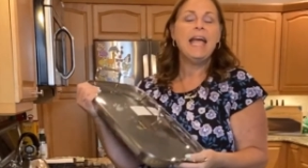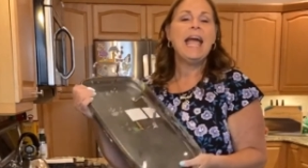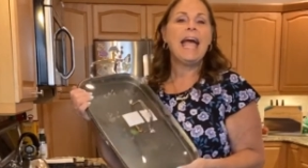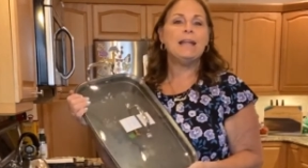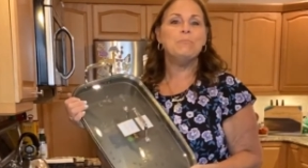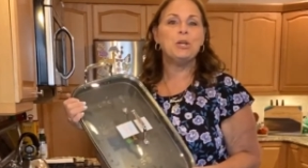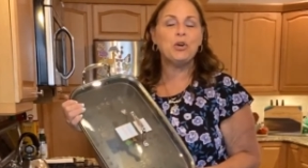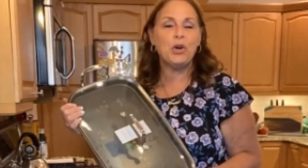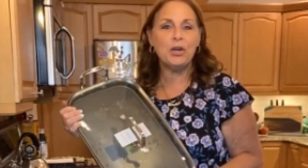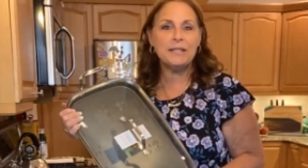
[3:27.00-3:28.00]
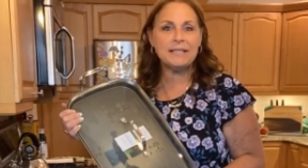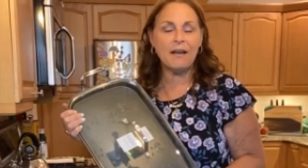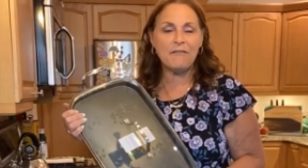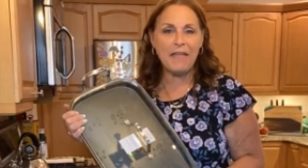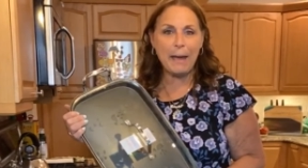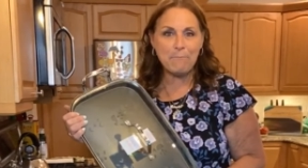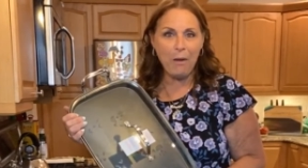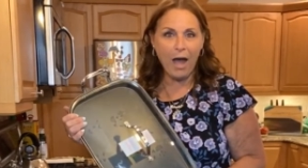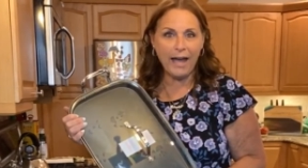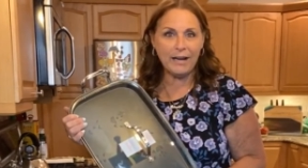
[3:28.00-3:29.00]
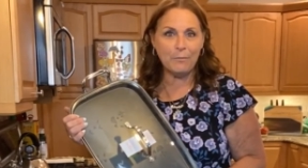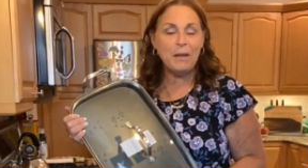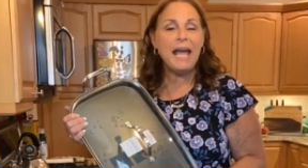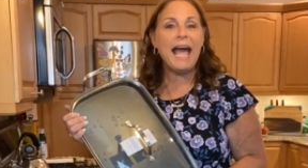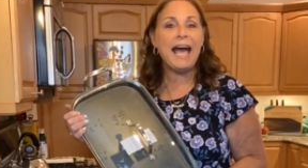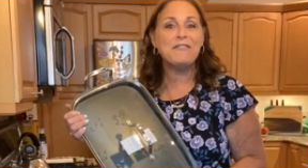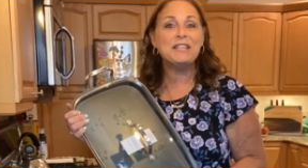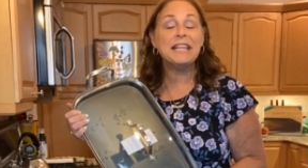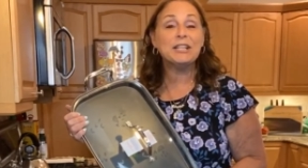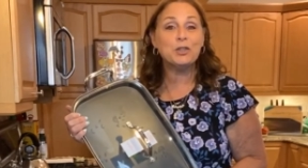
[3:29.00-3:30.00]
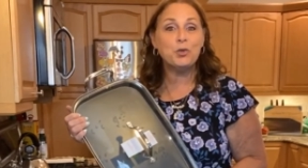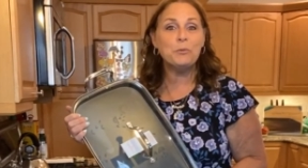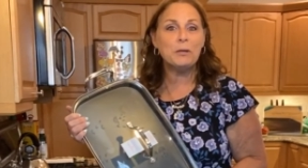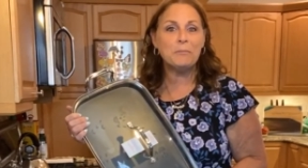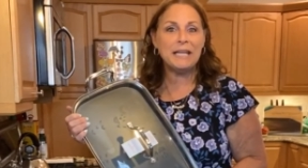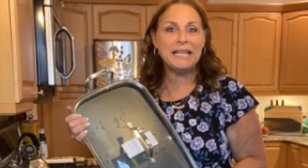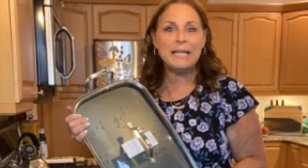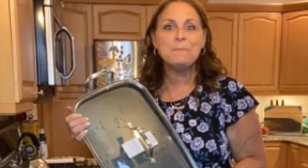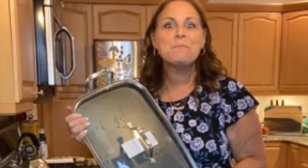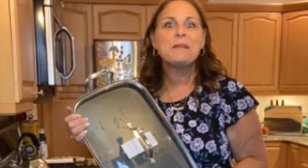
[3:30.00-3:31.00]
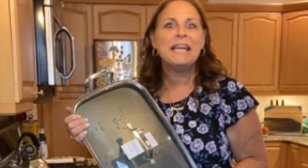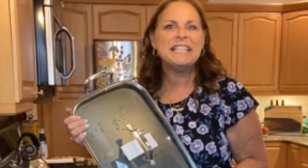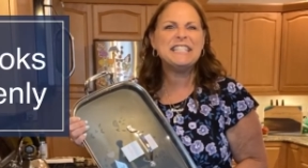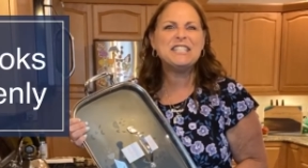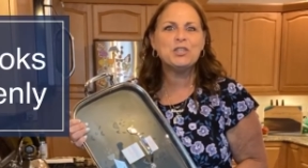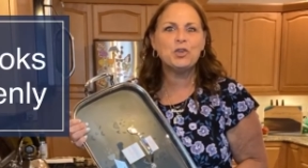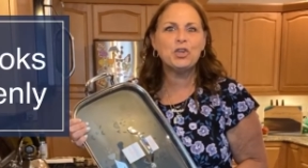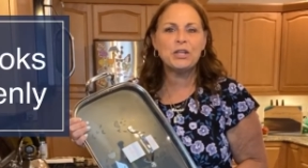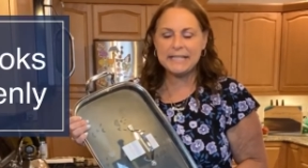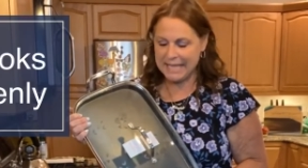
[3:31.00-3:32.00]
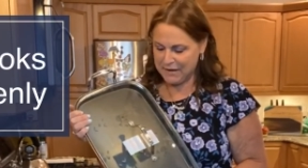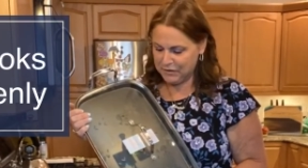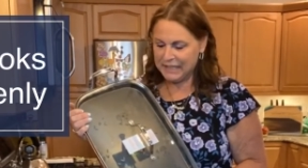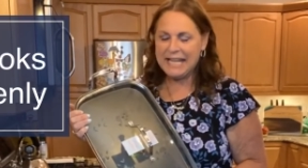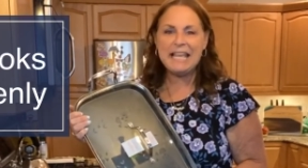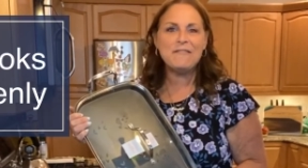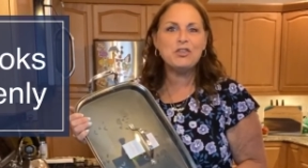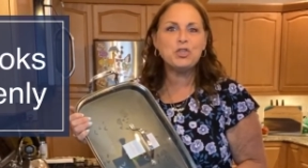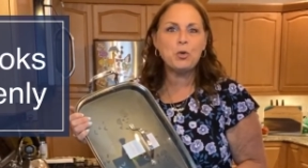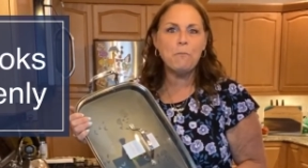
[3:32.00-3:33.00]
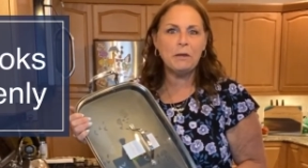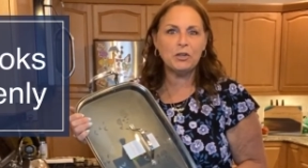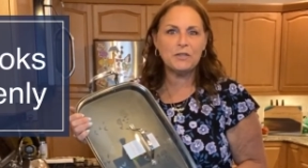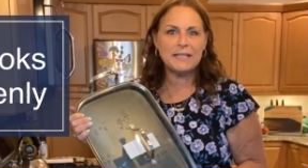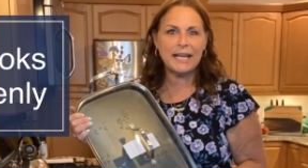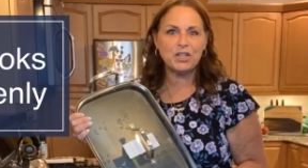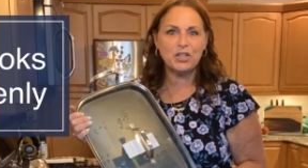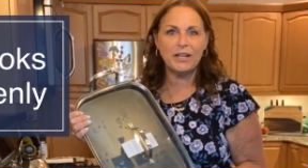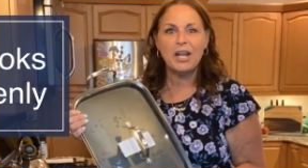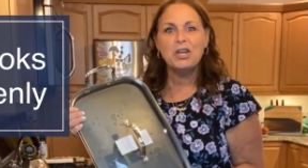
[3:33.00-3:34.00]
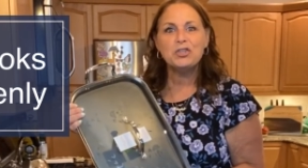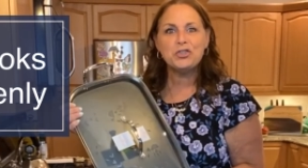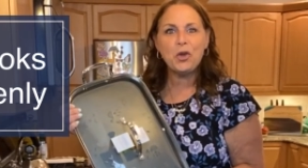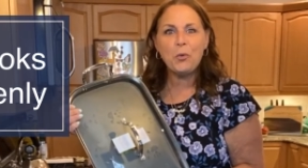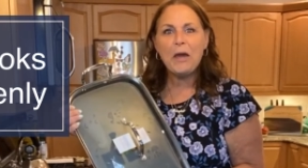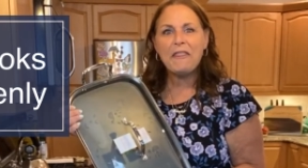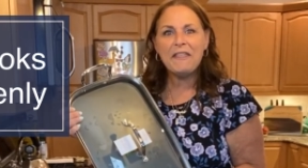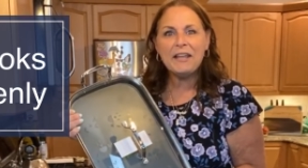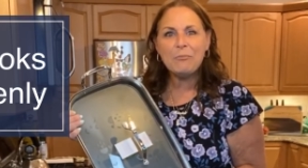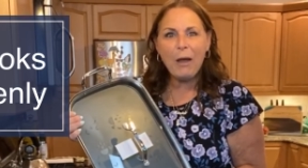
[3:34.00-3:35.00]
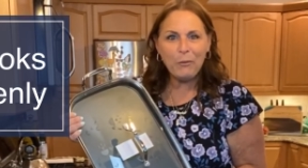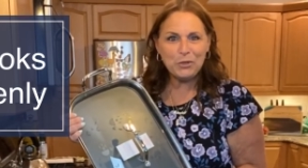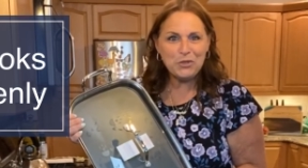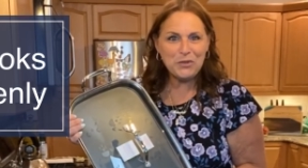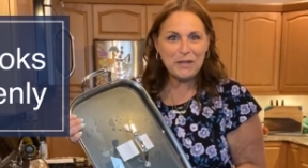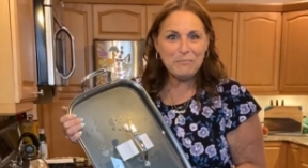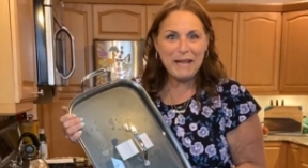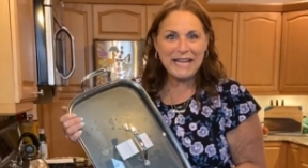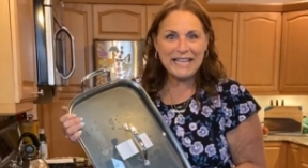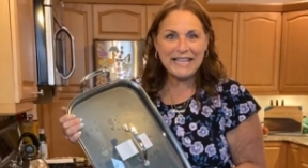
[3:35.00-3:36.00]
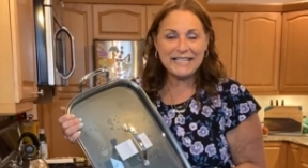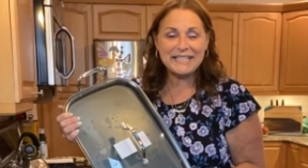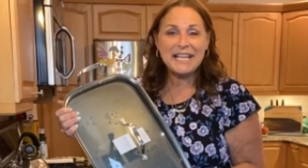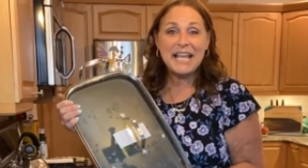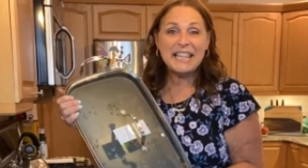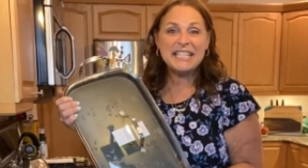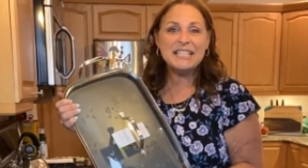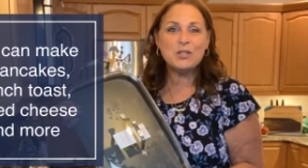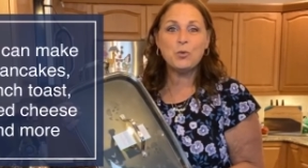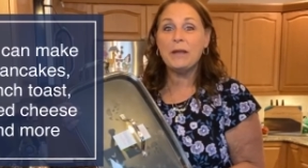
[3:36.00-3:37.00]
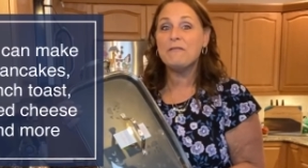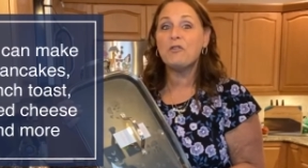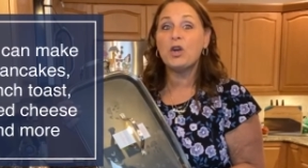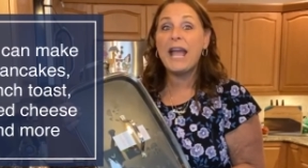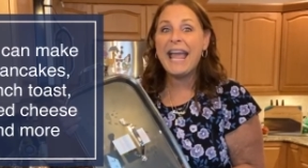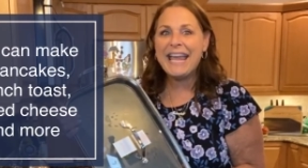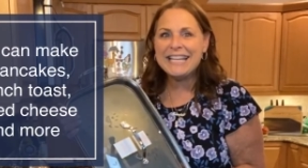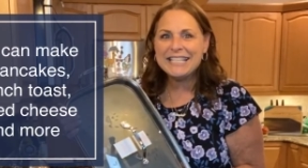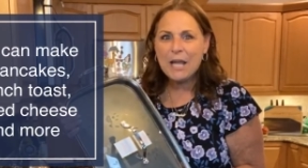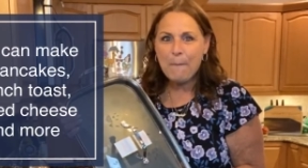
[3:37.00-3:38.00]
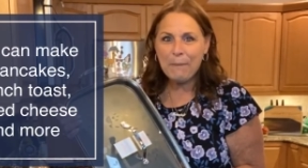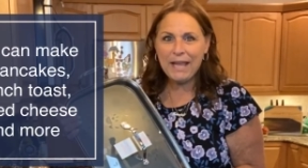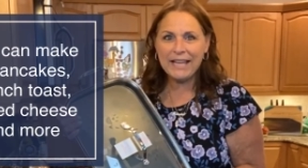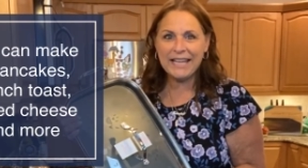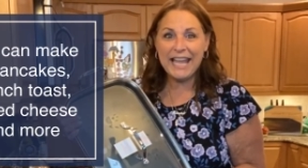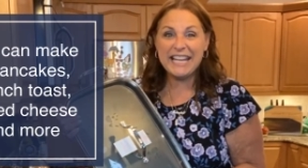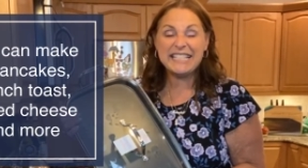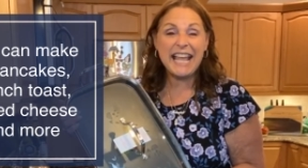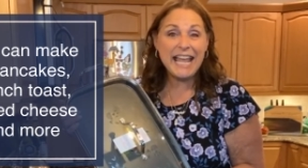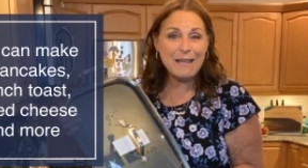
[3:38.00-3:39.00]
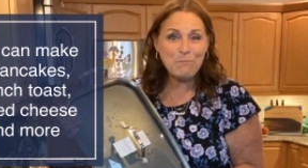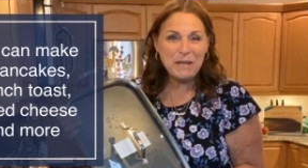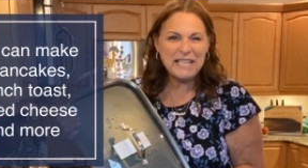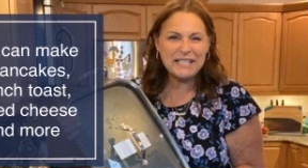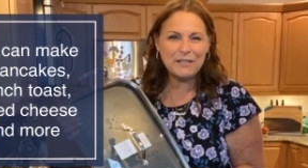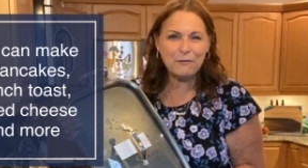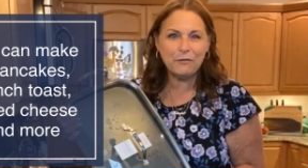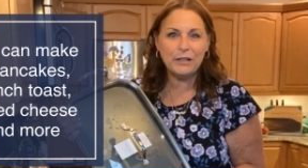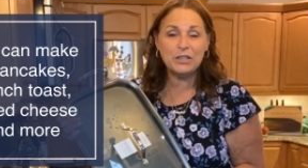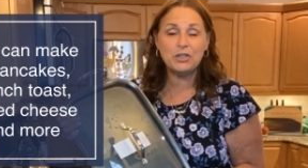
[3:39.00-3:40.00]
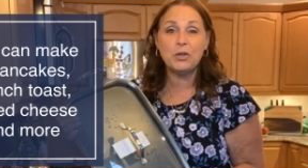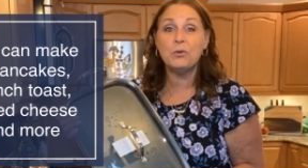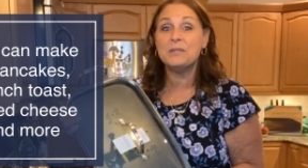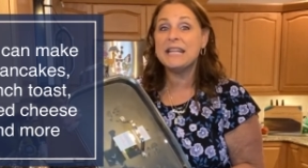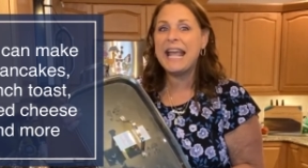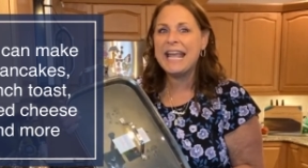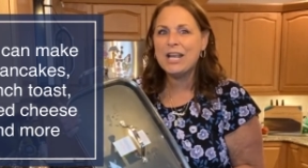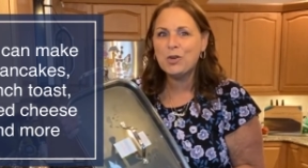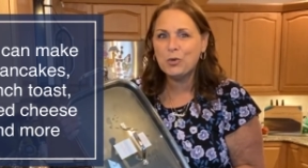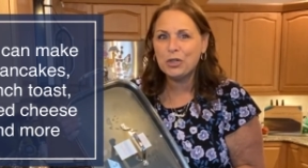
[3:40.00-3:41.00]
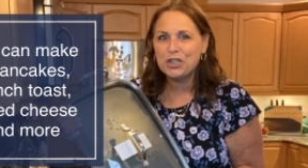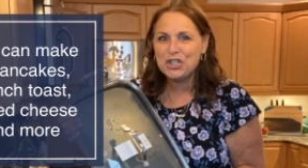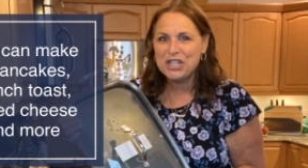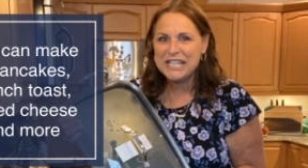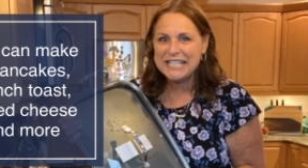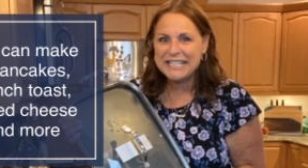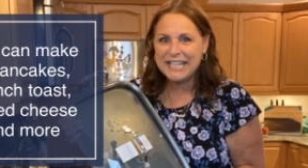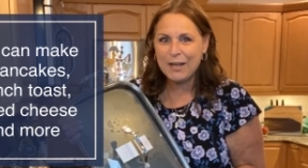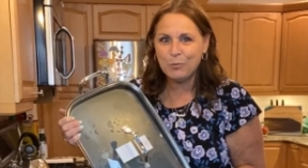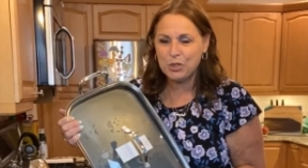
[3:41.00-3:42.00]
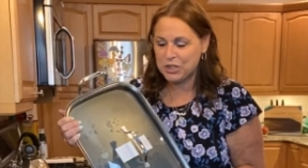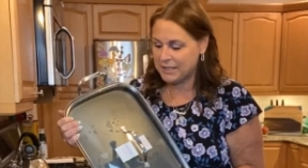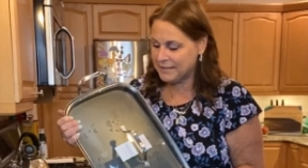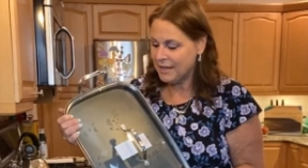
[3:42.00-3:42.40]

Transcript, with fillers: And because of that bottom having the aluminum in it, it still cooks evenly, even to your middle section. So think about what you can make in this. This is great for eight pancakes, eight pieces of French toast, eight grilled cheese sandwiches.